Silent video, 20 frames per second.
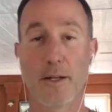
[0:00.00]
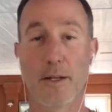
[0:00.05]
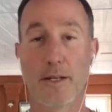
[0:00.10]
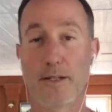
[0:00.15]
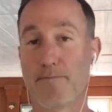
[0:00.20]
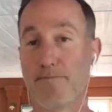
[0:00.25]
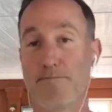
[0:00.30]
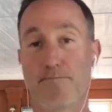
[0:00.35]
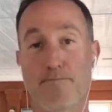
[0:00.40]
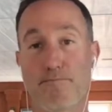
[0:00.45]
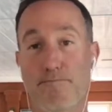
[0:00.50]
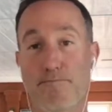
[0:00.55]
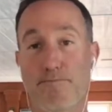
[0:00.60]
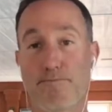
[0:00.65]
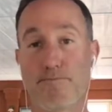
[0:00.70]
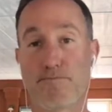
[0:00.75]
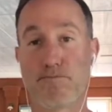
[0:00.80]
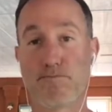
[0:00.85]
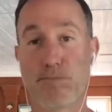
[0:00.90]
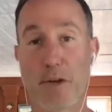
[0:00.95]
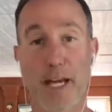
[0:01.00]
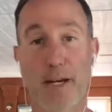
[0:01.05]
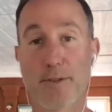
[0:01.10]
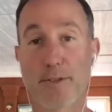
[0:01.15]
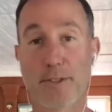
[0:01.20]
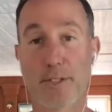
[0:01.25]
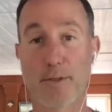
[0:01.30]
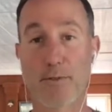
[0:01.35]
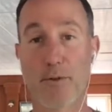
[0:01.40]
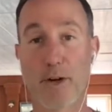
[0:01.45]
And I
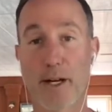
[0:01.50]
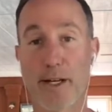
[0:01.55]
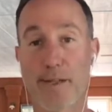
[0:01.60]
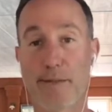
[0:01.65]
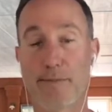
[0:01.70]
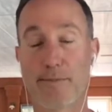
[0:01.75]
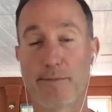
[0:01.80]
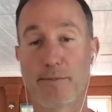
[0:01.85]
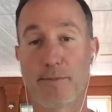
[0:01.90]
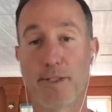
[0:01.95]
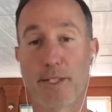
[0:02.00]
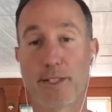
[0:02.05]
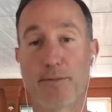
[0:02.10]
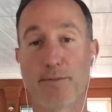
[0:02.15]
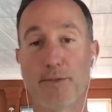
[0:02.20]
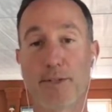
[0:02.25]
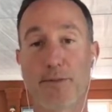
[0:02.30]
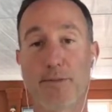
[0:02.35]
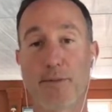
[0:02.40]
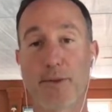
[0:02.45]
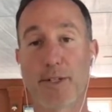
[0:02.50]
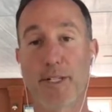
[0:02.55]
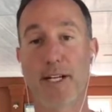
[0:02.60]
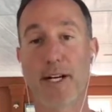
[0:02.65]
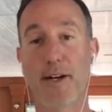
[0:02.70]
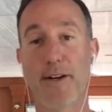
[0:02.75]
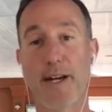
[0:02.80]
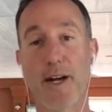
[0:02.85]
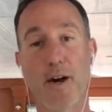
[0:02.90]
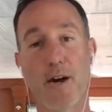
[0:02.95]
don't see why this wouldn't work
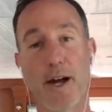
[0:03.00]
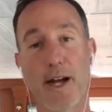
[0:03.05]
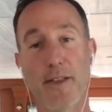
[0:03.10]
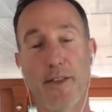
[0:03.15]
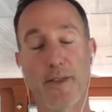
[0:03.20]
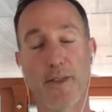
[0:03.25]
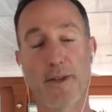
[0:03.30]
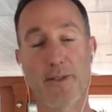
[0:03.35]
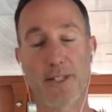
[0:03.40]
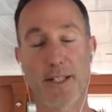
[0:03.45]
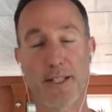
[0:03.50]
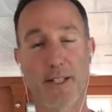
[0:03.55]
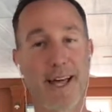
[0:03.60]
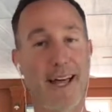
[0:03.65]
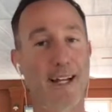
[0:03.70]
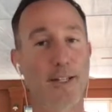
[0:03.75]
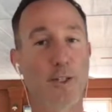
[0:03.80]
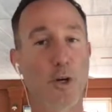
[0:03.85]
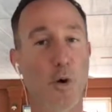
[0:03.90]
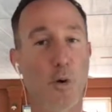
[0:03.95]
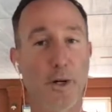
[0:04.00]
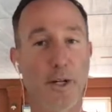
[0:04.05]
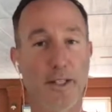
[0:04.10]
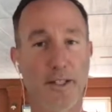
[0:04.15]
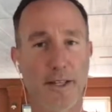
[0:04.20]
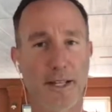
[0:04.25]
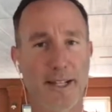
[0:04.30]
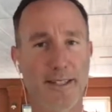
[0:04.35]
out. Now, there's a lot of tokens. I